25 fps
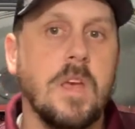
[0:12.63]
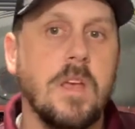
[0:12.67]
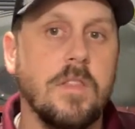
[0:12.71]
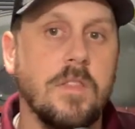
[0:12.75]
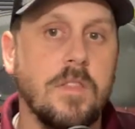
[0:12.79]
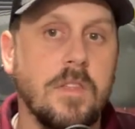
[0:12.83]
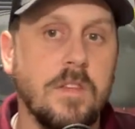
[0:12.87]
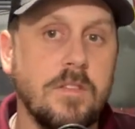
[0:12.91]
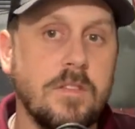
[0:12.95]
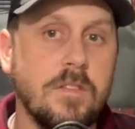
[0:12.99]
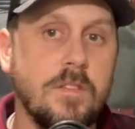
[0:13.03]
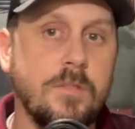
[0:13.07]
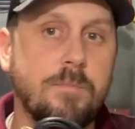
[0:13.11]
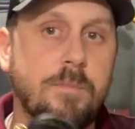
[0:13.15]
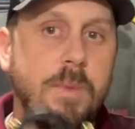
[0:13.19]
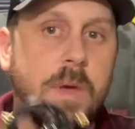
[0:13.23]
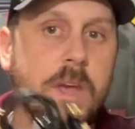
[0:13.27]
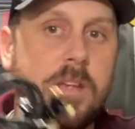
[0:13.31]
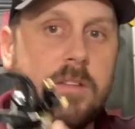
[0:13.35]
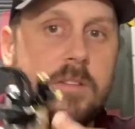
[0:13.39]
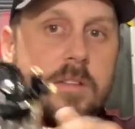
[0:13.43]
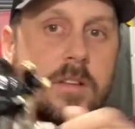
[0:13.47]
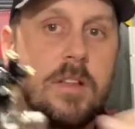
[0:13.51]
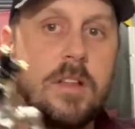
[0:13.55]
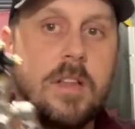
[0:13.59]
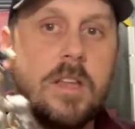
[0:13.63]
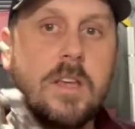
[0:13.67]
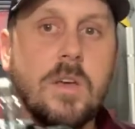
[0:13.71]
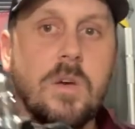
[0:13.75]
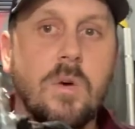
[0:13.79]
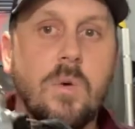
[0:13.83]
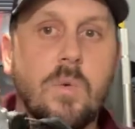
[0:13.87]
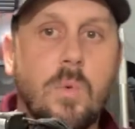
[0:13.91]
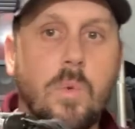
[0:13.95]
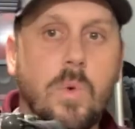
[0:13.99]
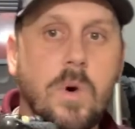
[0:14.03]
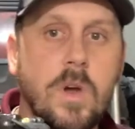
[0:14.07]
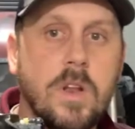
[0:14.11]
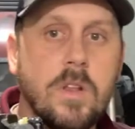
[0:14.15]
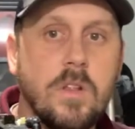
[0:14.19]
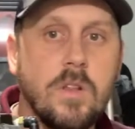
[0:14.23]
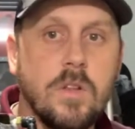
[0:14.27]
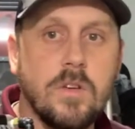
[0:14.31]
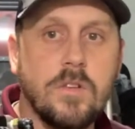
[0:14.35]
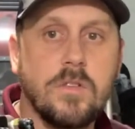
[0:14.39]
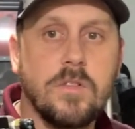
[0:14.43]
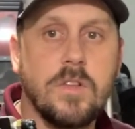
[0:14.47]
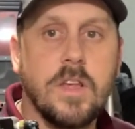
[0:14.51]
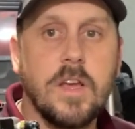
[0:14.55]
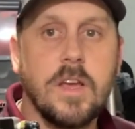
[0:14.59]
This is basically what it
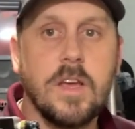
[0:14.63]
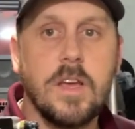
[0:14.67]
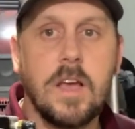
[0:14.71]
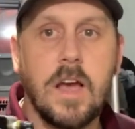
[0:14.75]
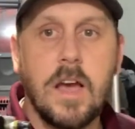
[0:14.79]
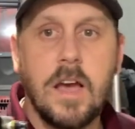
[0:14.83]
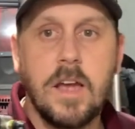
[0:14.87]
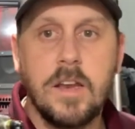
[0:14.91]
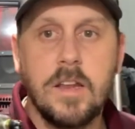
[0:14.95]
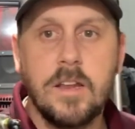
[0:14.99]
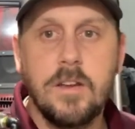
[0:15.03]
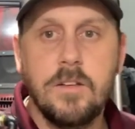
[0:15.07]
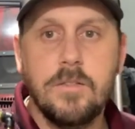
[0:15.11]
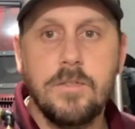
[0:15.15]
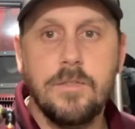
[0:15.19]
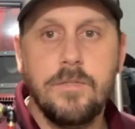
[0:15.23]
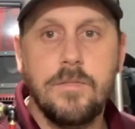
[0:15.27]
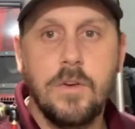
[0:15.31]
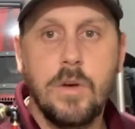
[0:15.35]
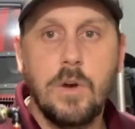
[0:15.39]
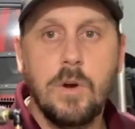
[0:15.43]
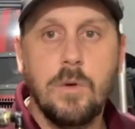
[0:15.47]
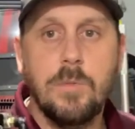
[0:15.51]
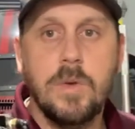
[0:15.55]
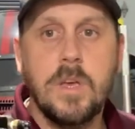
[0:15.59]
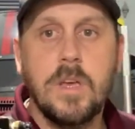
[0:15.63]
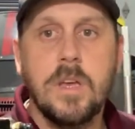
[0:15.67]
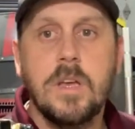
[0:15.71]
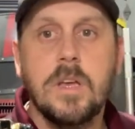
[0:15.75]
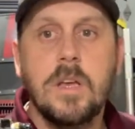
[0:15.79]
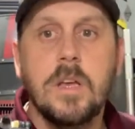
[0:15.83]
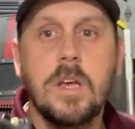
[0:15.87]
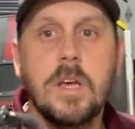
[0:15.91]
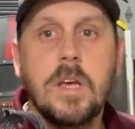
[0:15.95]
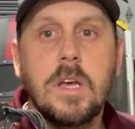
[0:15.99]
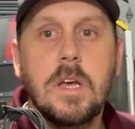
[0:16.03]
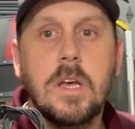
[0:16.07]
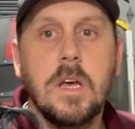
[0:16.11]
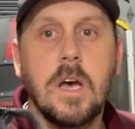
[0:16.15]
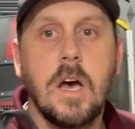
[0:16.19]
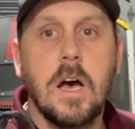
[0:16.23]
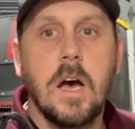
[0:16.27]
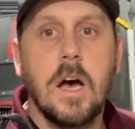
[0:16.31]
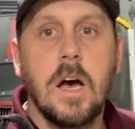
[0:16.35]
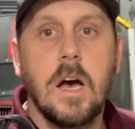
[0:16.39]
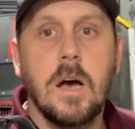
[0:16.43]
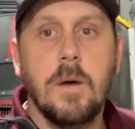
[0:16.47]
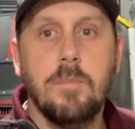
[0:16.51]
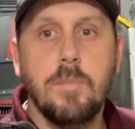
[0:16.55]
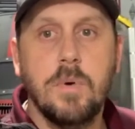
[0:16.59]
looks like. I didn't film it
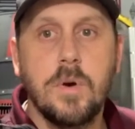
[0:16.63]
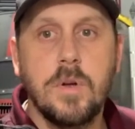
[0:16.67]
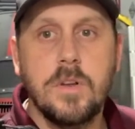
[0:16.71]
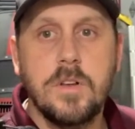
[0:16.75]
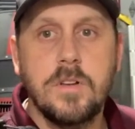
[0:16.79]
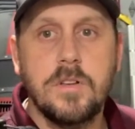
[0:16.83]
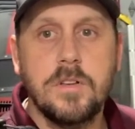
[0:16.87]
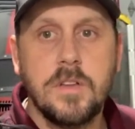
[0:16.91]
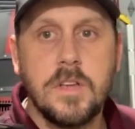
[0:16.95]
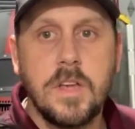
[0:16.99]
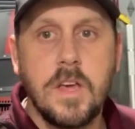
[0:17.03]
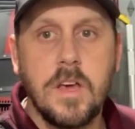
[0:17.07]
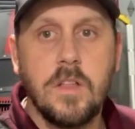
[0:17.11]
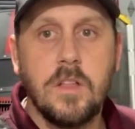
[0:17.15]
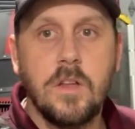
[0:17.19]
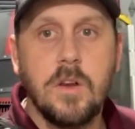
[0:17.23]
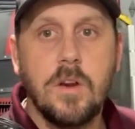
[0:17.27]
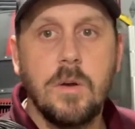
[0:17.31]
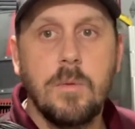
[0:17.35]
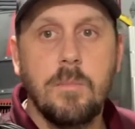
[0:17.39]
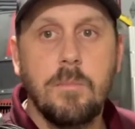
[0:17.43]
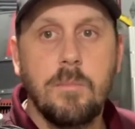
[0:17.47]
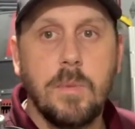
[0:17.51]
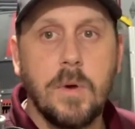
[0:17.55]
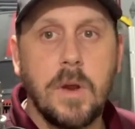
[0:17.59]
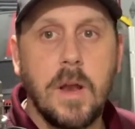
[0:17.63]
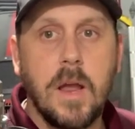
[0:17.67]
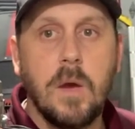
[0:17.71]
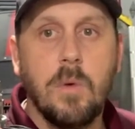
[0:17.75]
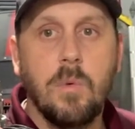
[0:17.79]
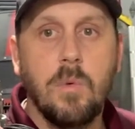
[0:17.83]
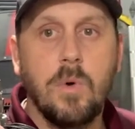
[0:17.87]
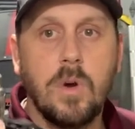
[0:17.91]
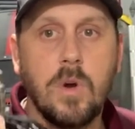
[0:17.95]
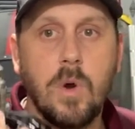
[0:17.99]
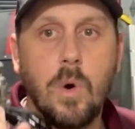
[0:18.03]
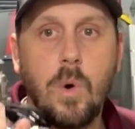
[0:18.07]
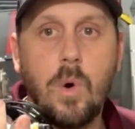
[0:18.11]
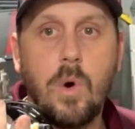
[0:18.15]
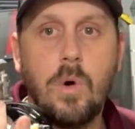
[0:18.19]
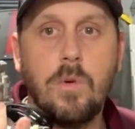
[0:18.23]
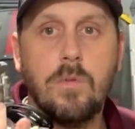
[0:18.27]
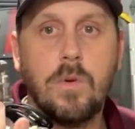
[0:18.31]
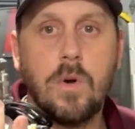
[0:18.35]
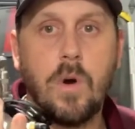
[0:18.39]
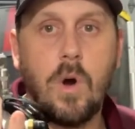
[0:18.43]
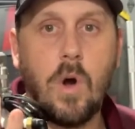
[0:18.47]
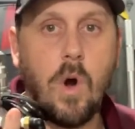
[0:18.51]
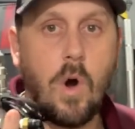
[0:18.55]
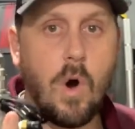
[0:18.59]
putting it together, but I will go
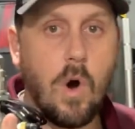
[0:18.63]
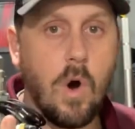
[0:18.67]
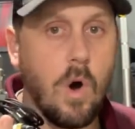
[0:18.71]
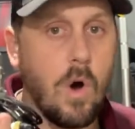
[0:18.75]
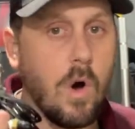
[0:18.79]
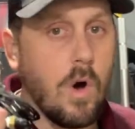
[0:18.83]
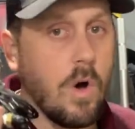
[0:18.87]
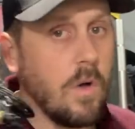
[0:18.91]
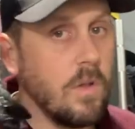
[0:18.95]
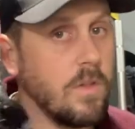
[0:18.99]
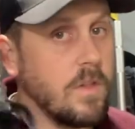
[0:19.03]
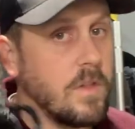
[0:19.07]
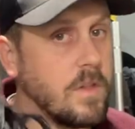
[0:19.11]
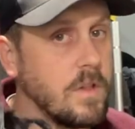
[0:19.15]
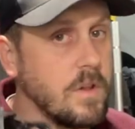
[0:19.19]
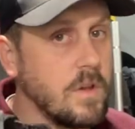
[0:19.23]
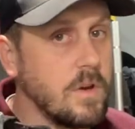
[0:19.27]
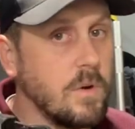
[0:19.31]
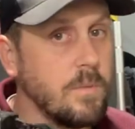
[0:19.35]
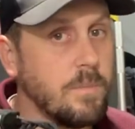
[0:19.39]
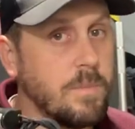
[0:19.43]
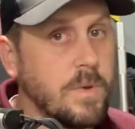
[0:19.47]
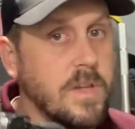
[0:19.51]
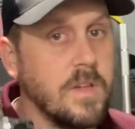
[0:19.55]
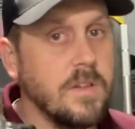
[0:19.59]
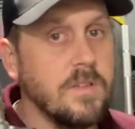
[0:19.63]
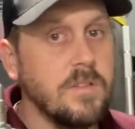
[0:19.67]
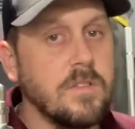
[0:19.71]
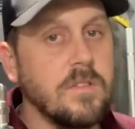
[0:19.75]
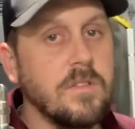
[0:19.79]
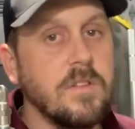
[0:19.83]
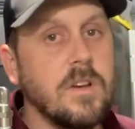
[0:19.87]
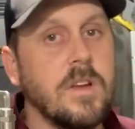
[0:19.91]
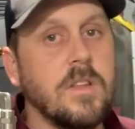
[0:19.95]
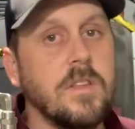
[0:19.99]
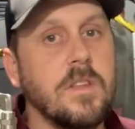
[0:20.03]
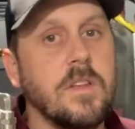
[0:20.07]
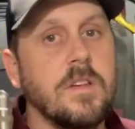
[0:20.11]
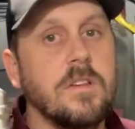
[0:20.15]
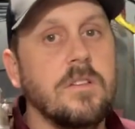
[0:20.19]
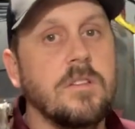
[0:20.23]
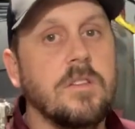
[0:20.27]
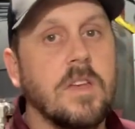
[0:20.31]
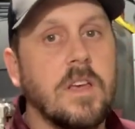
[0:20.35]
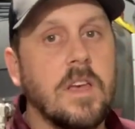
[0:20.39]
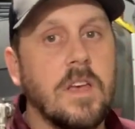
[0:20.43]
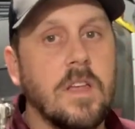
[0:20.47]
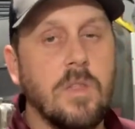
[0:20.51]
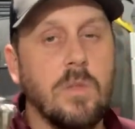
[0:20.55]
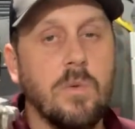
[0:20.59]
over all the little pieces on this
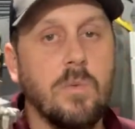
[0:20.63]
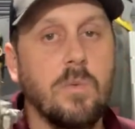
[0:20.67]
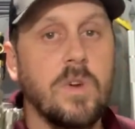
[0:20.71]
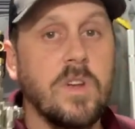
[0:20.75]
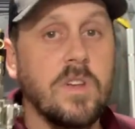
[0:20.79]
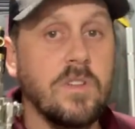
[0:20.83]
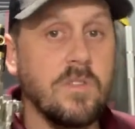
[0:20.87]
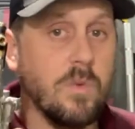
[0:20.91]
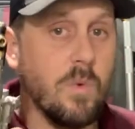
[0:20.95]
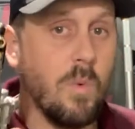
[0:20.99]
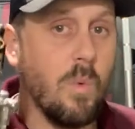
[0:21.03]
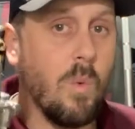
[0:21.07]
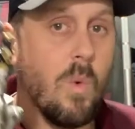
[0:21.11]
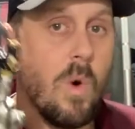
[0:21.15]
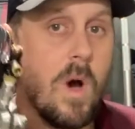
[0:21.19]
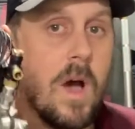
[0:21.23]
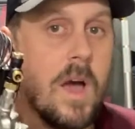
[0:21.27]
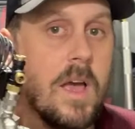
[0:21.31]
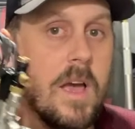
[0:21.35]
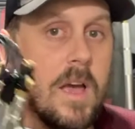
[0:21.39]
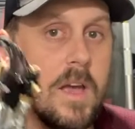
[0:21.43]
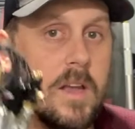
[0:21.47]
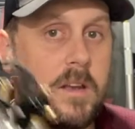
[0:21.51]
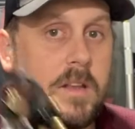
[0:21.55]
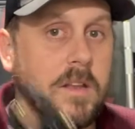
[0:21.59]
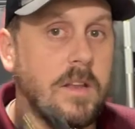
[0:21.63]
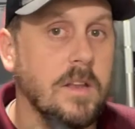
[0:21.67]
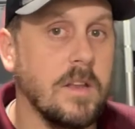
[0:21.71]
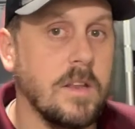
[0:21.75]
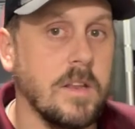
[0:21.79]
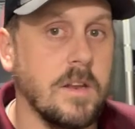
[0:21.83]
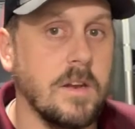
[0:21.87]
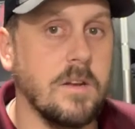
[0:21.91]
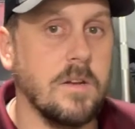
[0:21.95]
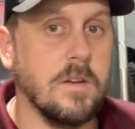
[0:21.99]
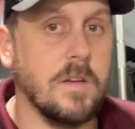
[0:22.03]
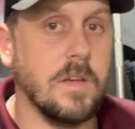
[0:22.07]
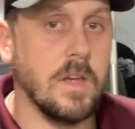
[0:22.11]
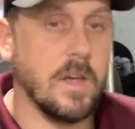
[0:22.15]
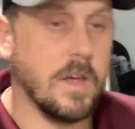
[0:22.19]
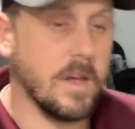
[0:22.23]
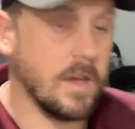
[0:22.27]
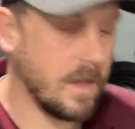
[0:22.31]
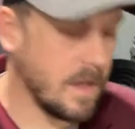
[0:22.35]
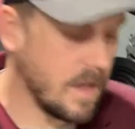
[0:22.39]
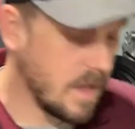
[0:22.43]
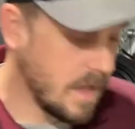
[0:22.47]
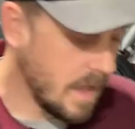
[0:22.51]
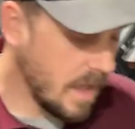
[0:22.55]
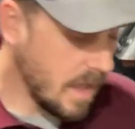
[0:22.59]
and the reason why I did it, okay?
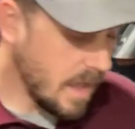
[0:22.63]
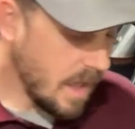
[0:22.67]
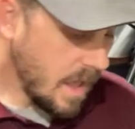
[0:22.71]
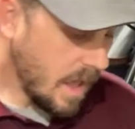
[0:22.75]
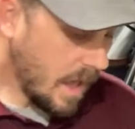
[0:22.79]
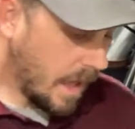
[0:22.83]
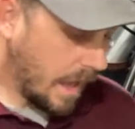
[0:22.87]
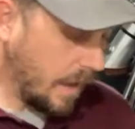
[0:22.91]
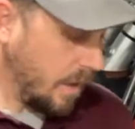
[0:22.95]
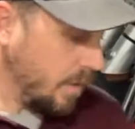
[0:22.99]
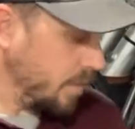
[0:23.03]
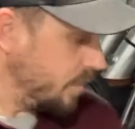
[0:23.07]
I